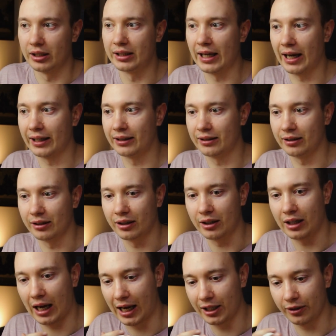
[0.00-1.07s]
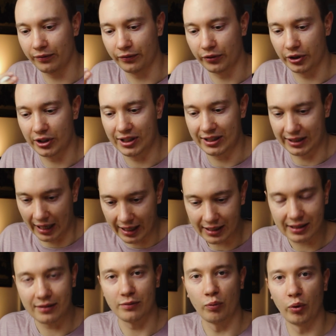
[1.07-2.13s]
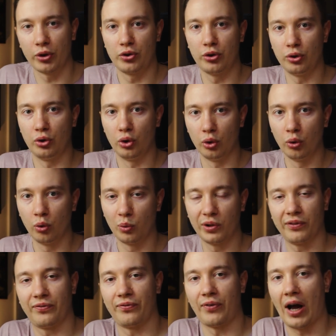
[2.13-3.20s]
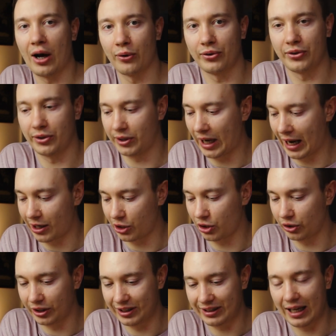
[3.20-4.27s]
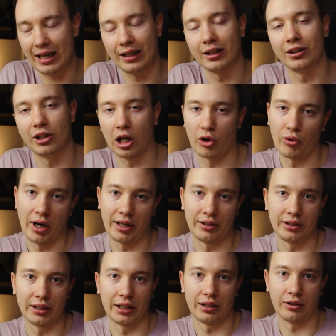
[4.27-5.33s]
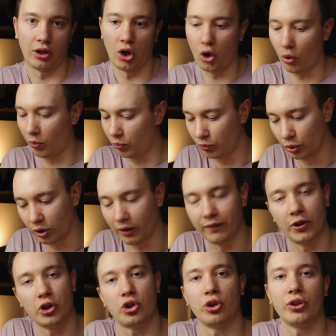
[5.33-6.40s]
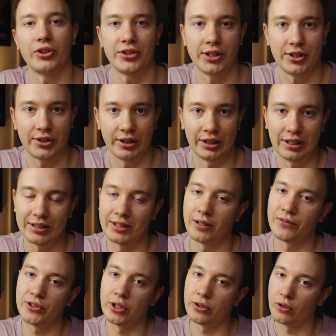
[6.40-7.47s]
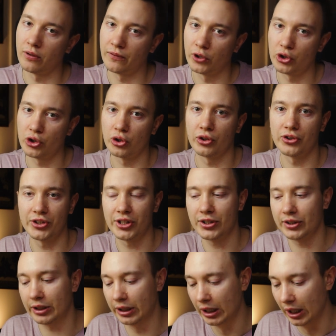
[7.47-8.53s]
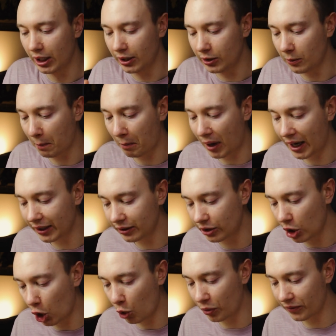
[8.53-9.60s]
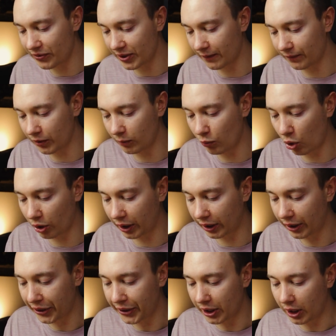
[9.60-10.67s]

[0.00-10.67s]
that kind of says what you do without actually saying it directly that, oh, you're a virtual assistant. Instead of saying you're a virtual assistant, you might go with something more like